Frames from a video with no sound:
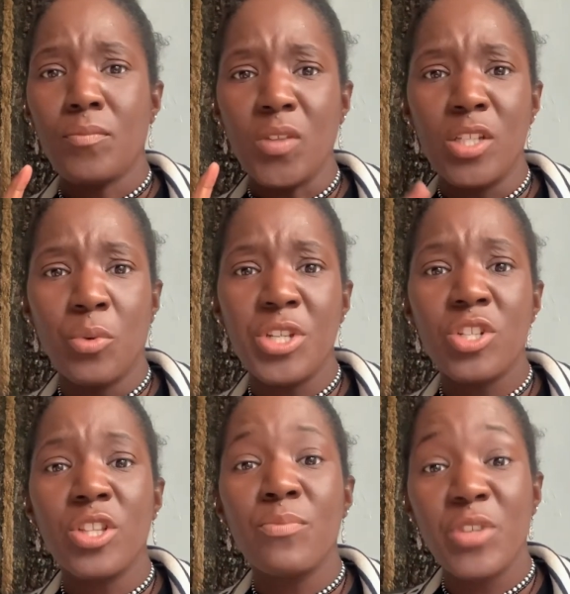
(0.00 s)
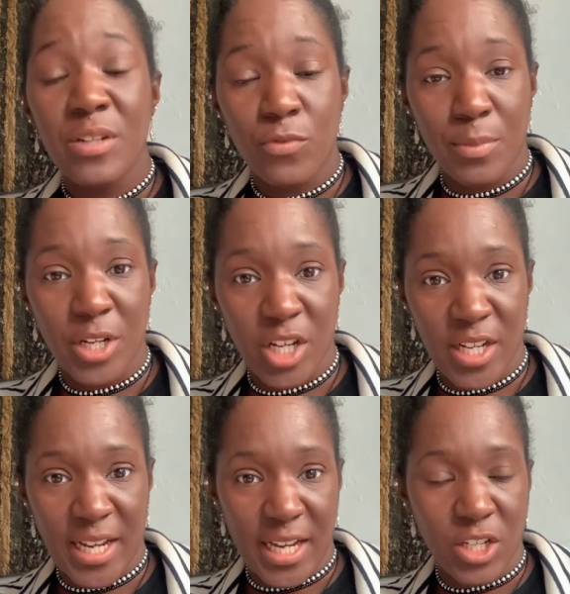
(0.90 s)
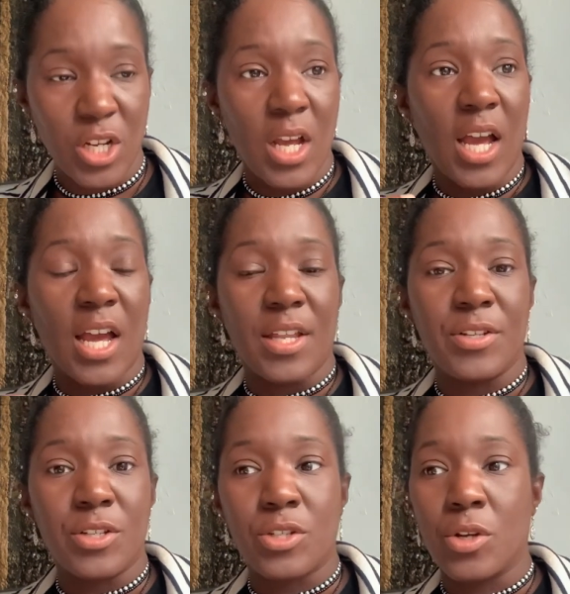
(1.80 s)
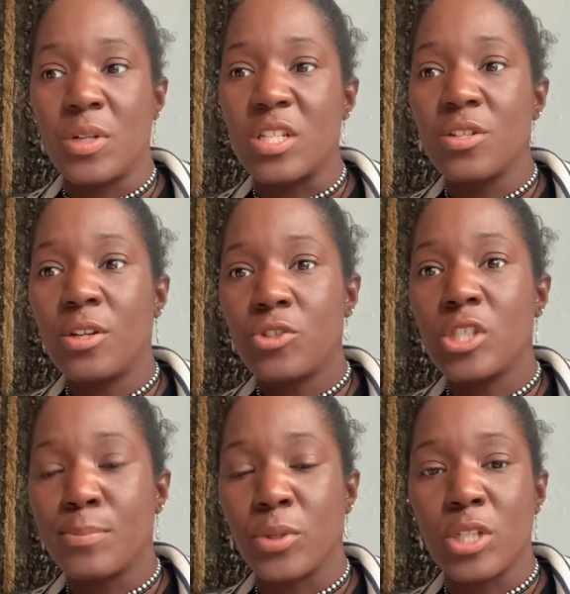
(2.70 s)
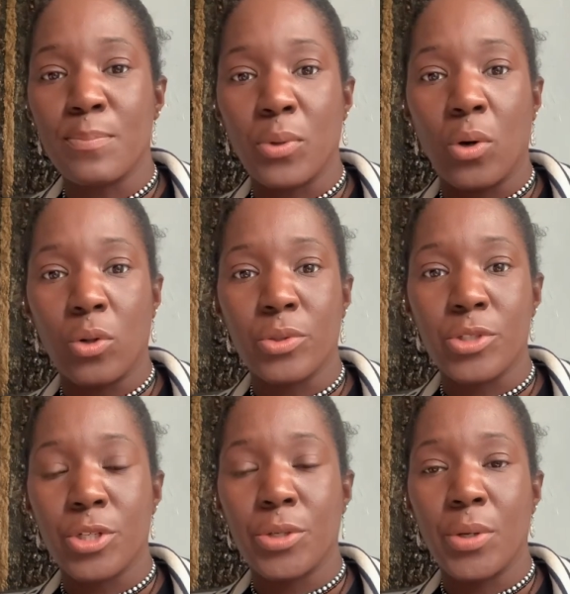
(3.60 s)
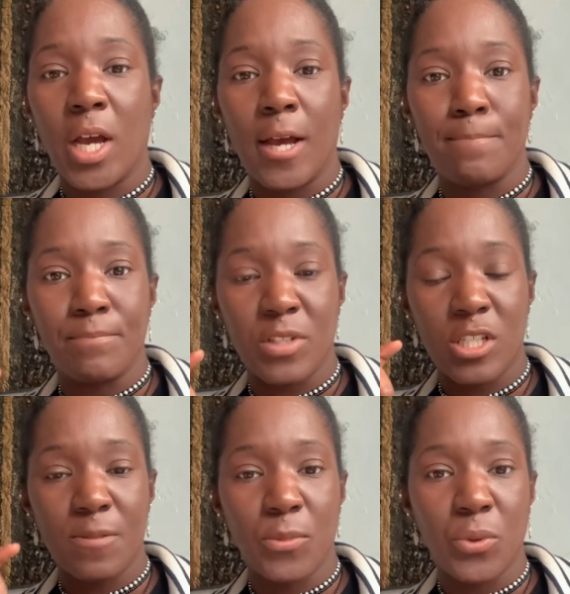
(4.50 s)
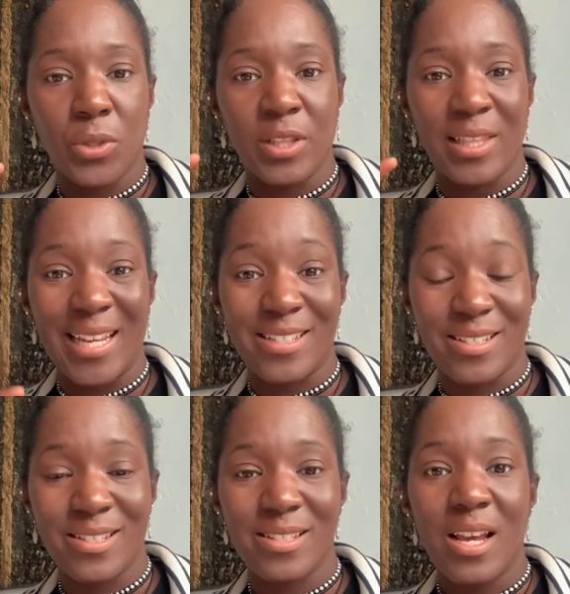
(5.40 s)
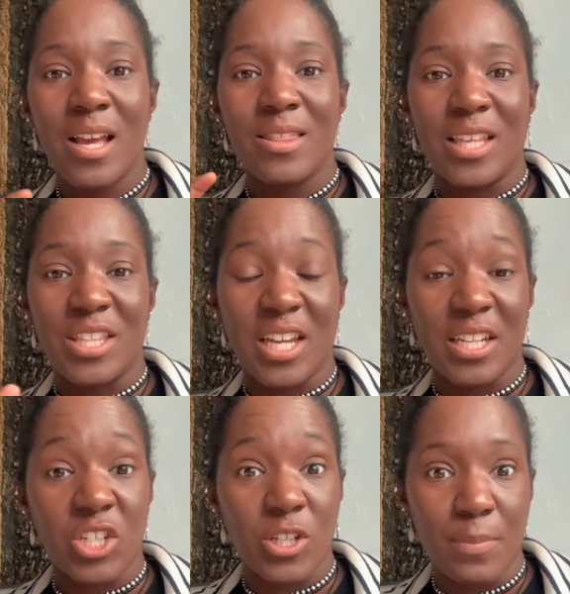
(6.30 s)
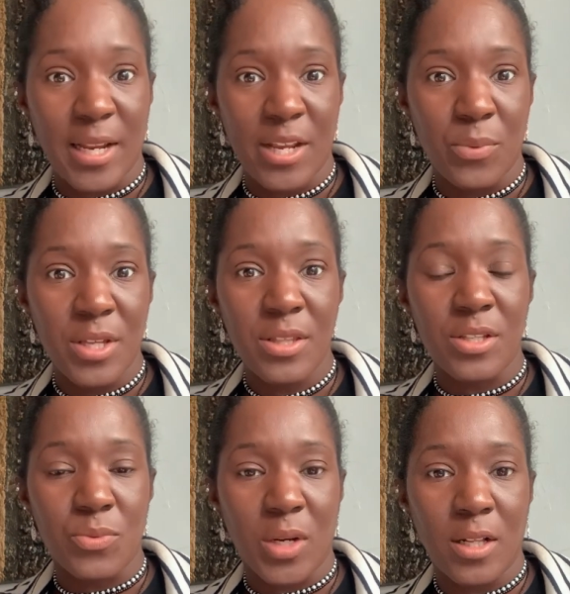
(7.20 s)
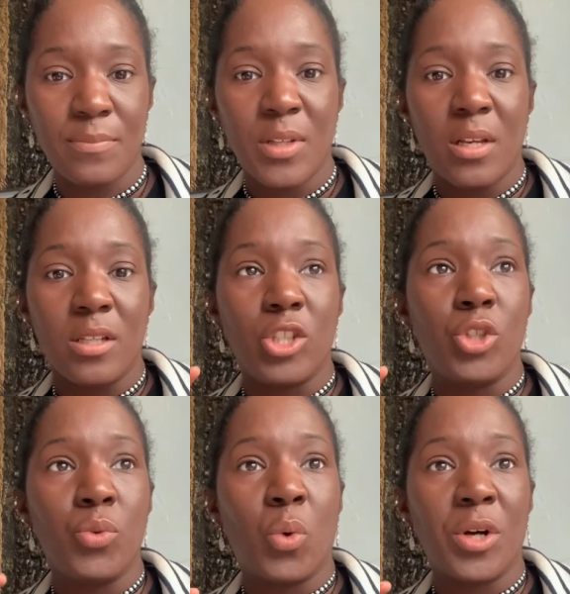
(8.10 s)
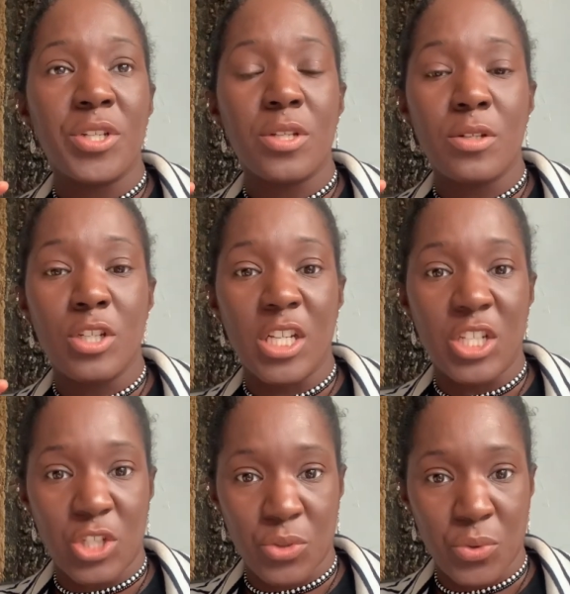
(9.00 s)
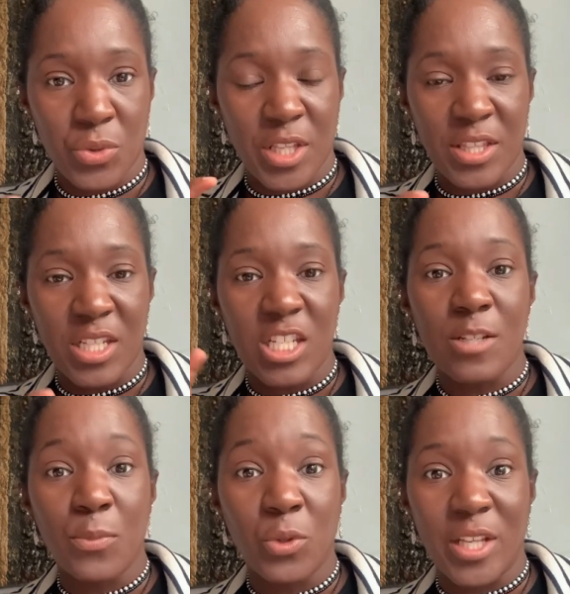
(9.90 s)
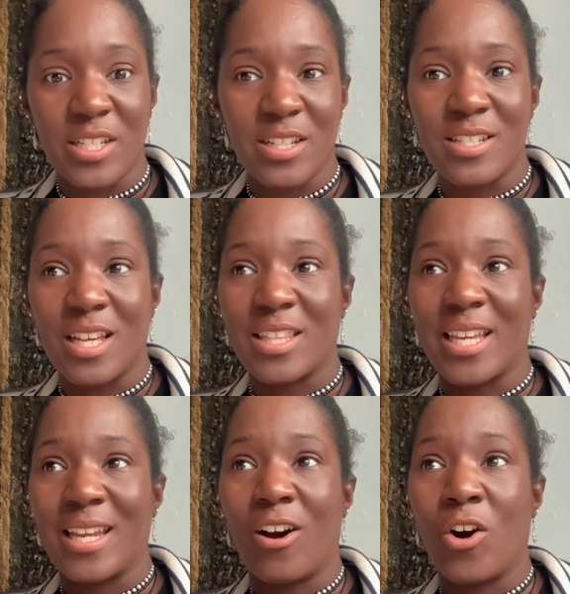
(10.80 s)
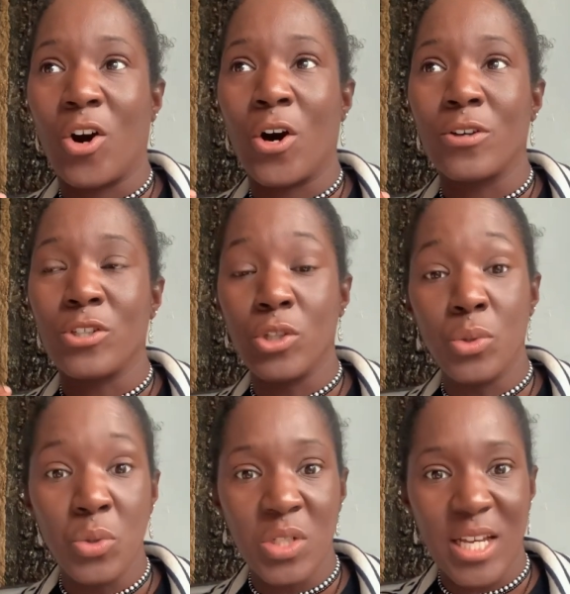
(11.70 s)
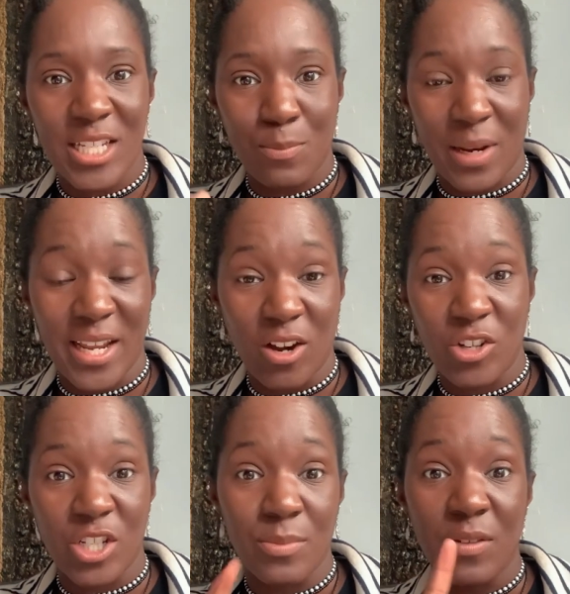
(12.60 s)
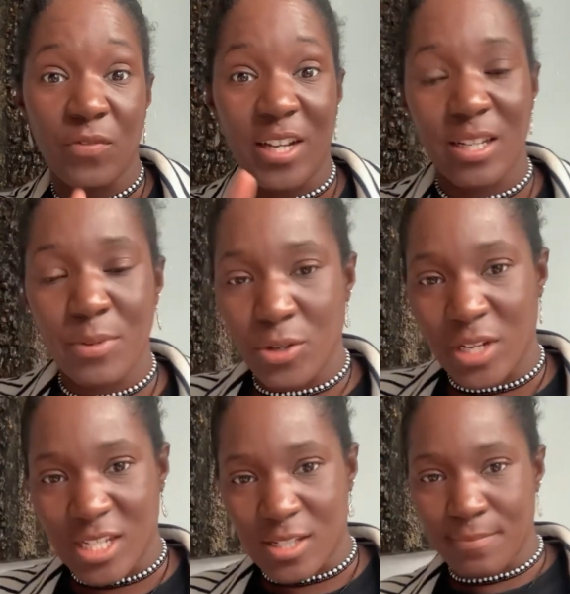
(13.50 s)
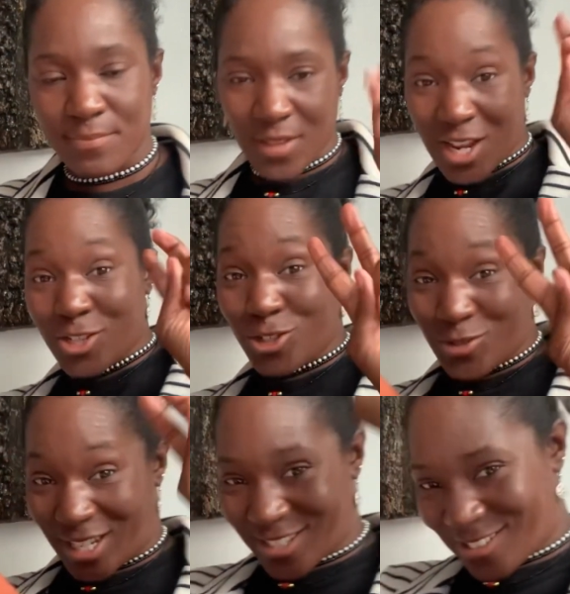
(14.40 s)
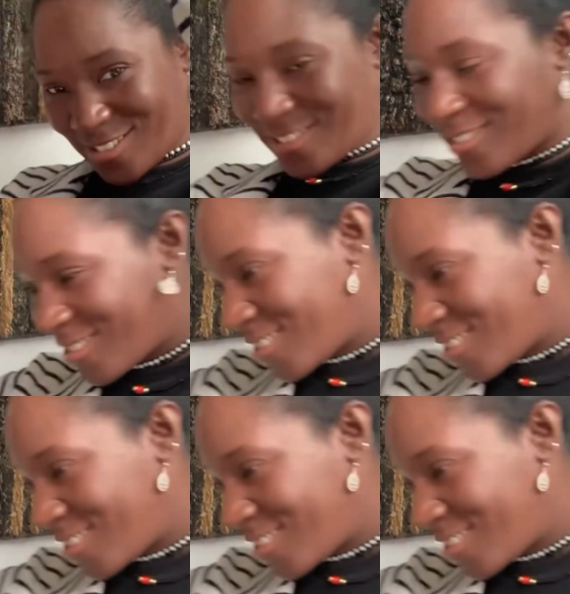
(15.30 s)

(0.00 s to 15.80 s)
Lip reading: You want to start them reading from an early age. And so it's not just books, but also small letters that they can actually play with as well. You want to ensure that these small letters, that they are used as play items. In fact, let me go and get some. 2 seconds.